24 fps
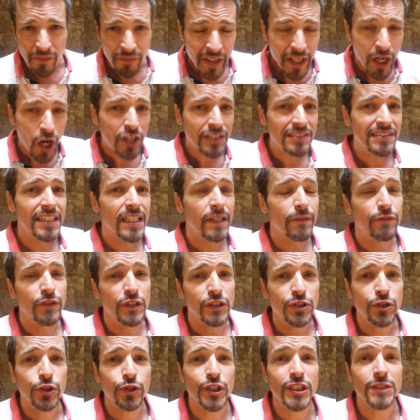They are set up for
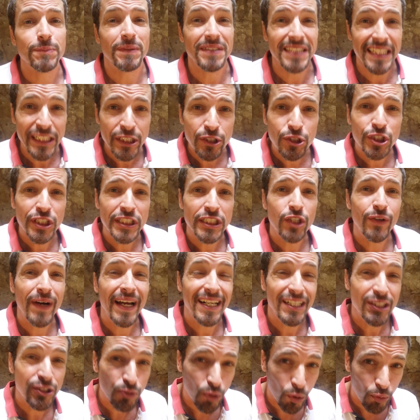tourists, but they usually know how
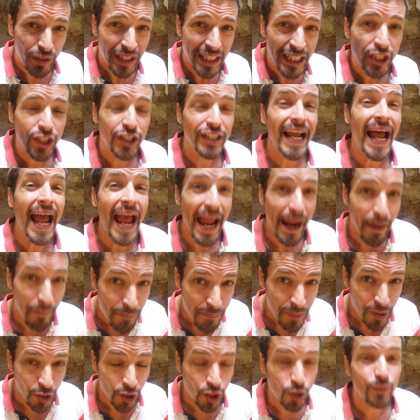to do a really good
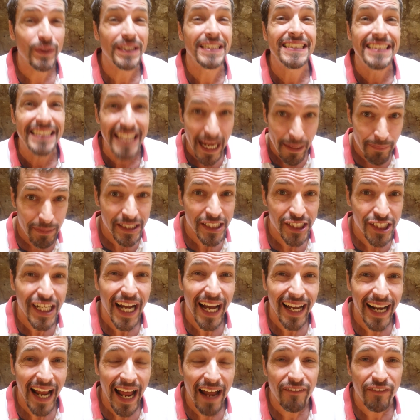hamburger. When, damn it, you
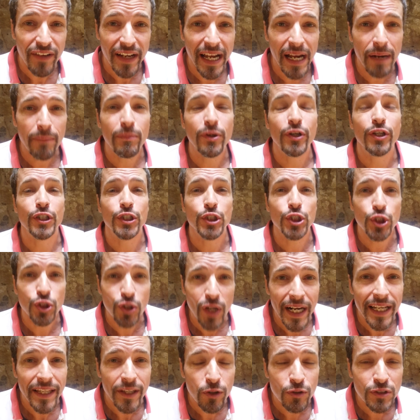got to have a hamburger,
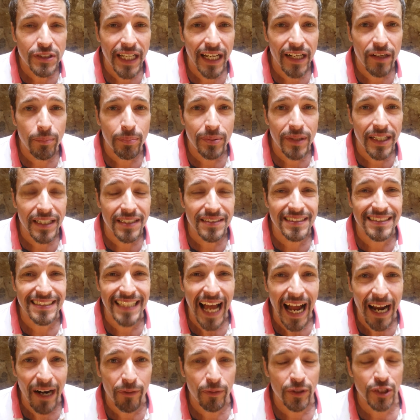try those kind of places,
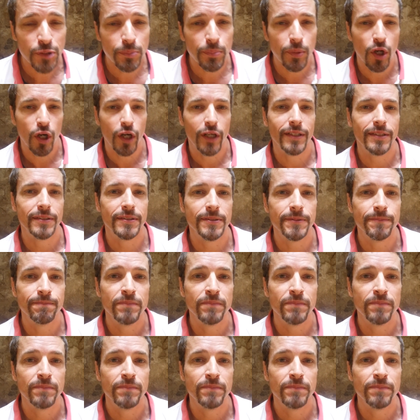Irish bars.